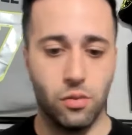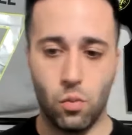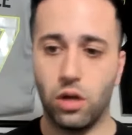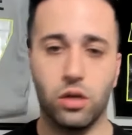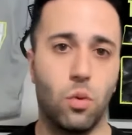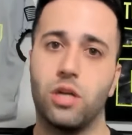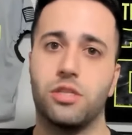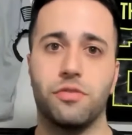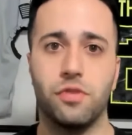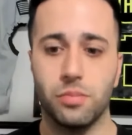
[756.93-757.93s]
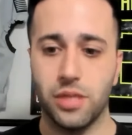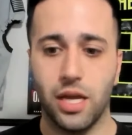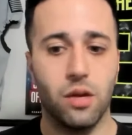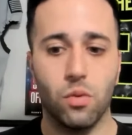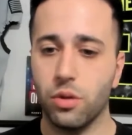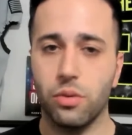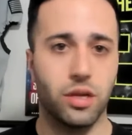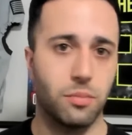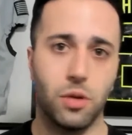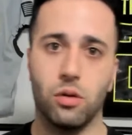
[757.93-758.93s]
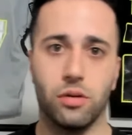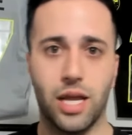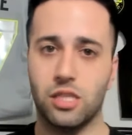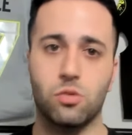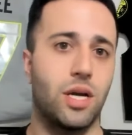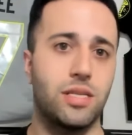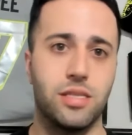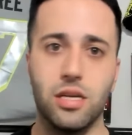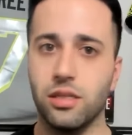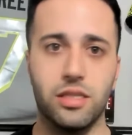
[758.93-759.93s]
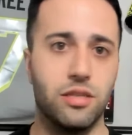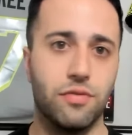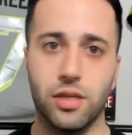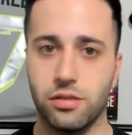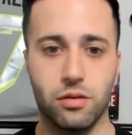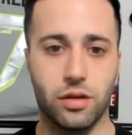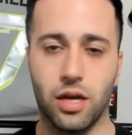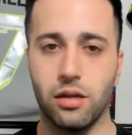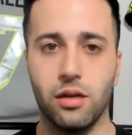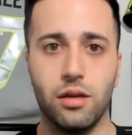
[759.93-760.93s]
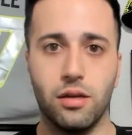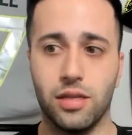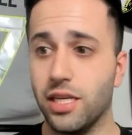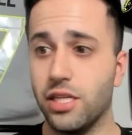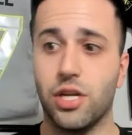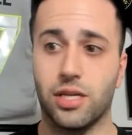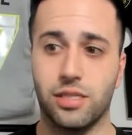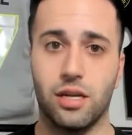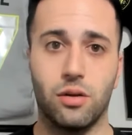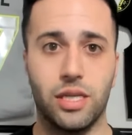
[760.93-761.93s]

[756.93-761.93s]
And while you're watching film, say, hey, what do you think about XYZ on the defense? Okay. Then he checks it out.